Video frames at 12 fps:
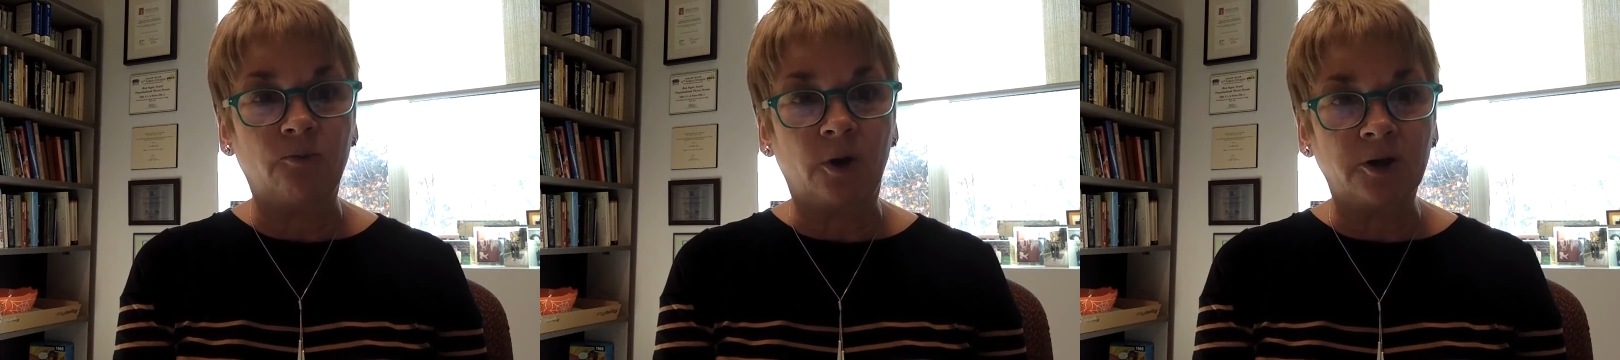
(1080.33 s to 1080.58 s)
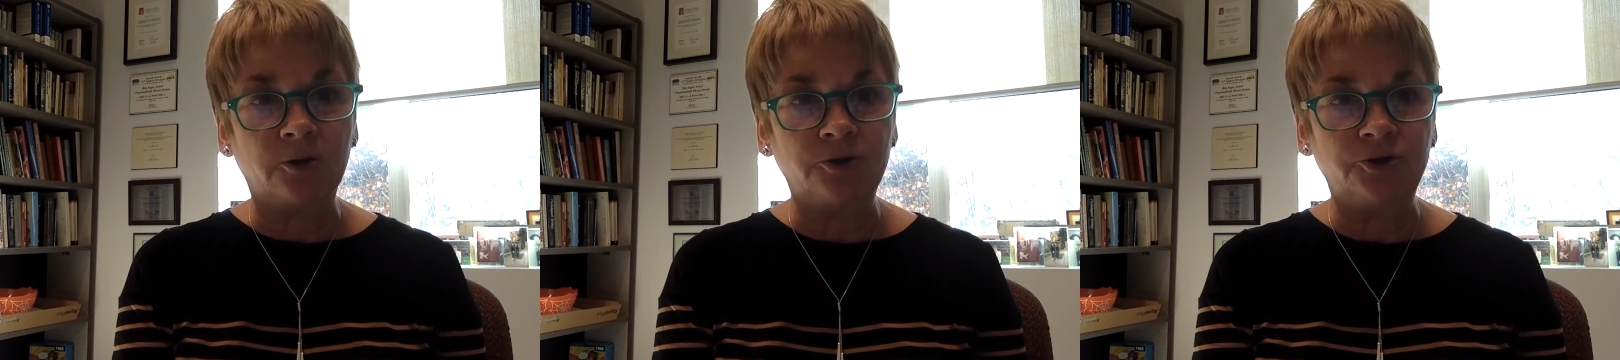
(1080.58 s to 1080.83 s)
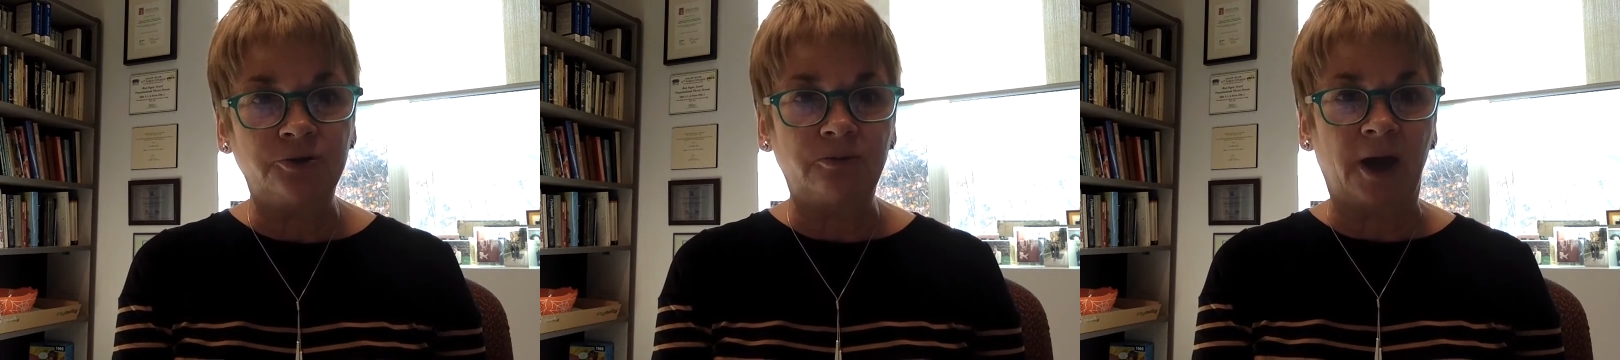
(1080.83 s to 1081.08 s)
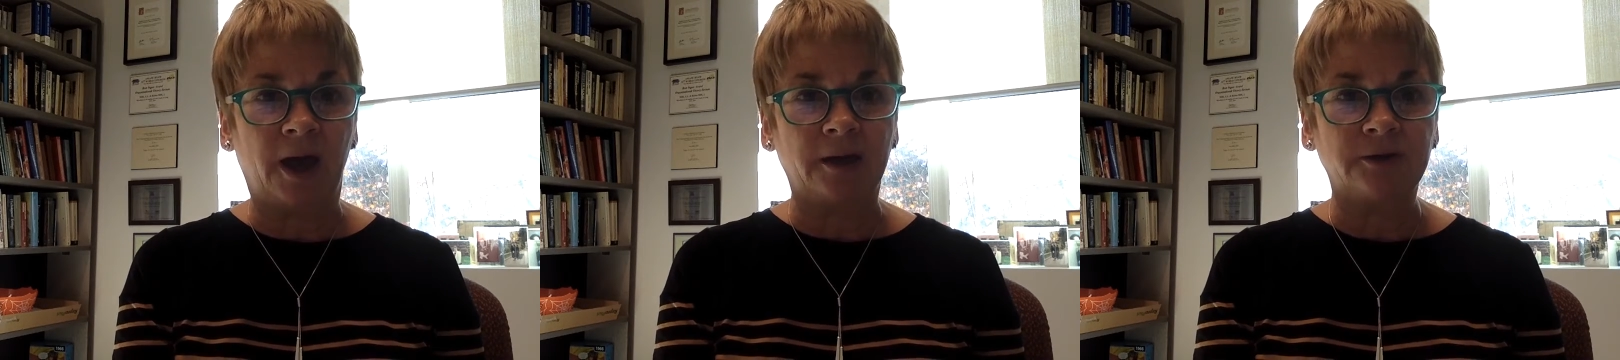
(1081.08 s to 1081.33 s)
what could you
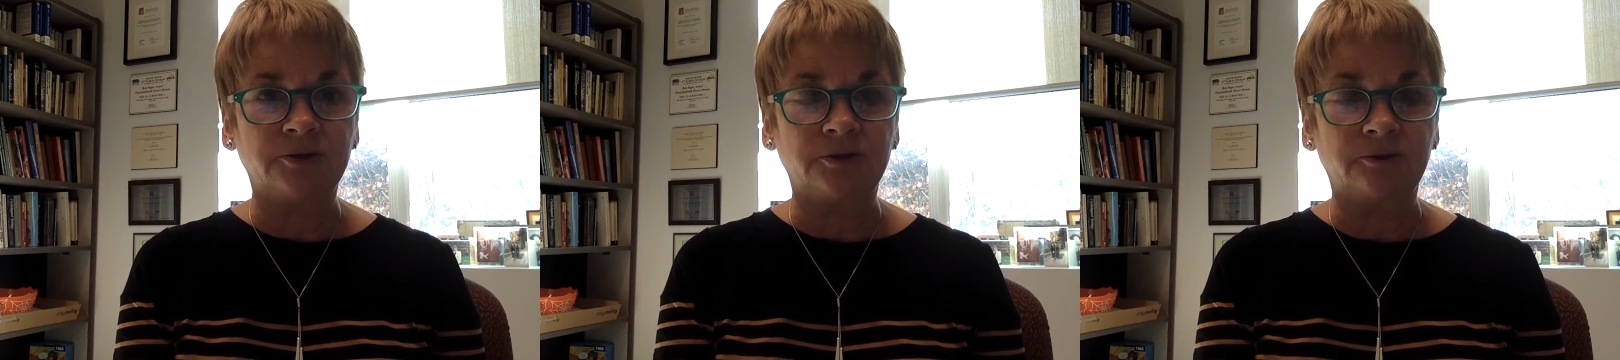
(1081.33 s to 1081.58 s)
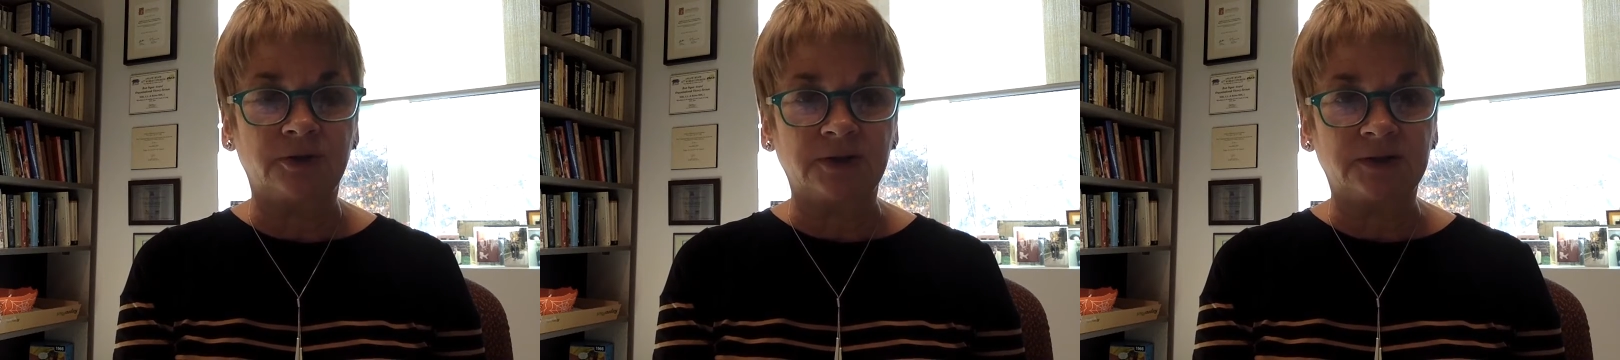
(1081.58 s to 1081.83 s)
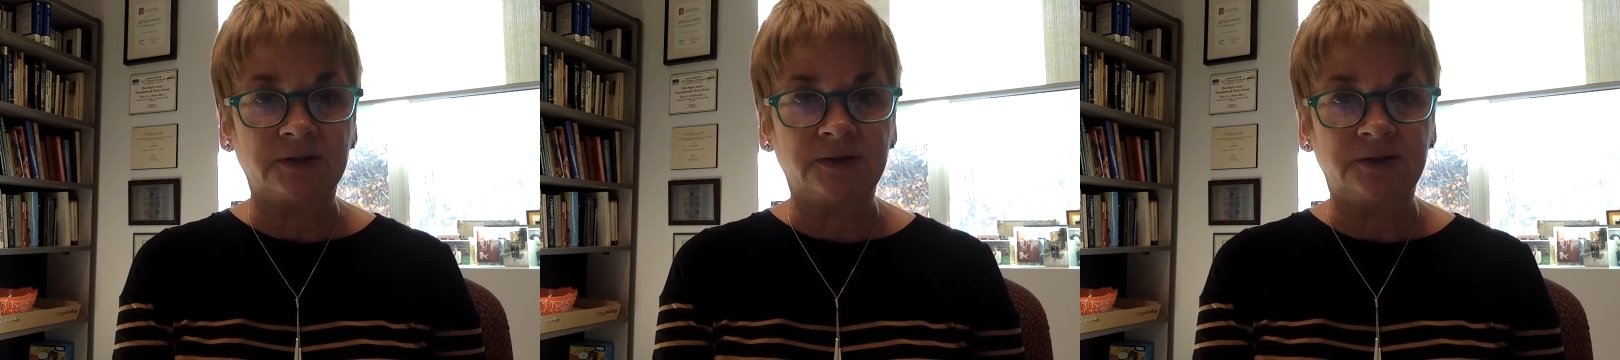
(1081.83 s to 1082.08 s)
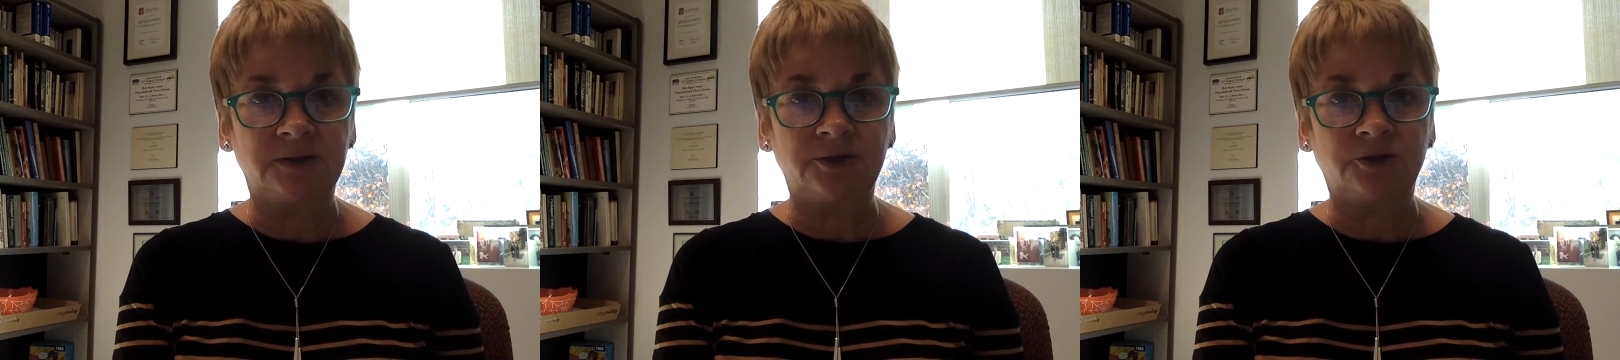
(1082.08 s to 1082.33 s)
add to an
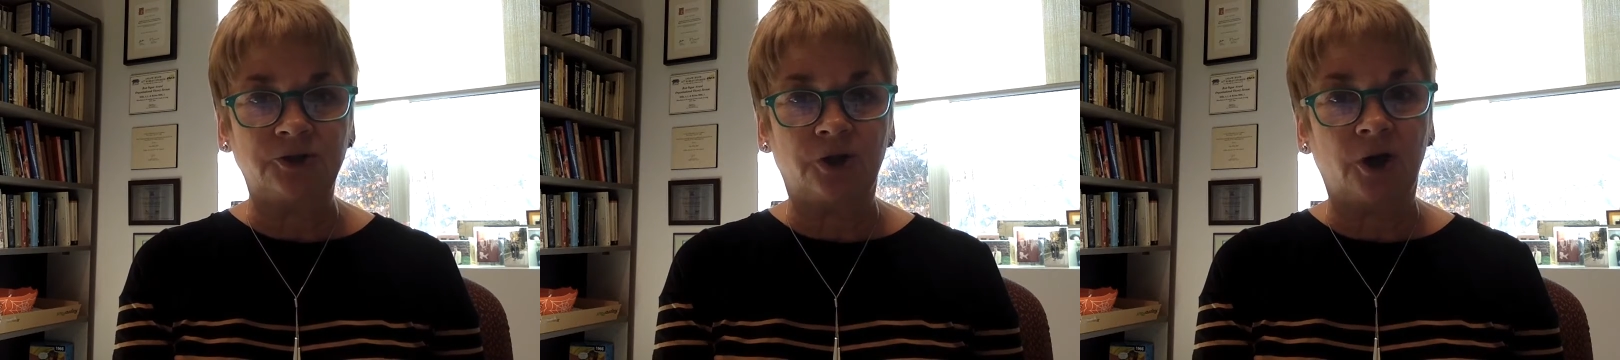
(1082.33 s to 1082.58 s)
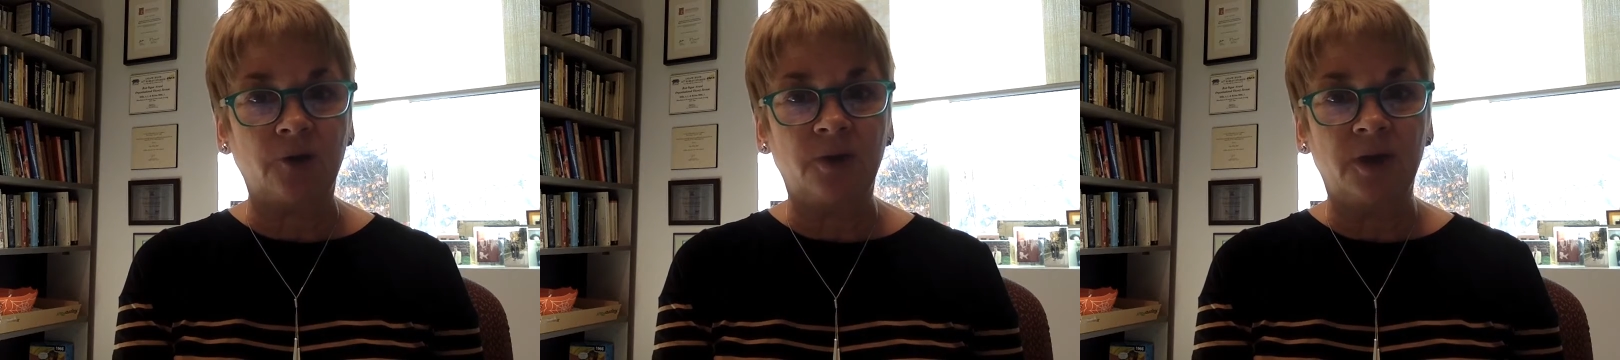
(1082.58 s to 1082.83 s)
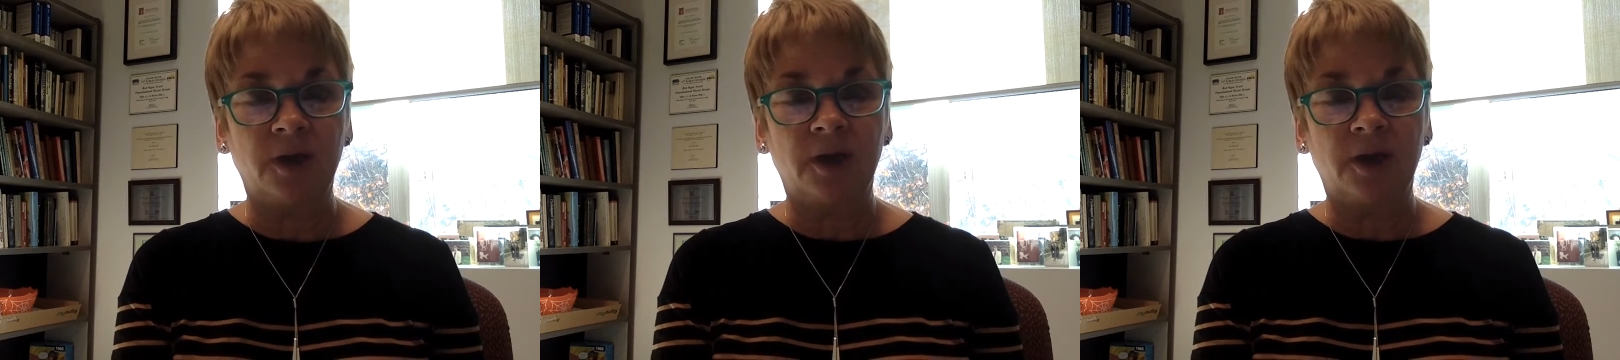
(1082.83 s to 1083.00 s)
existing job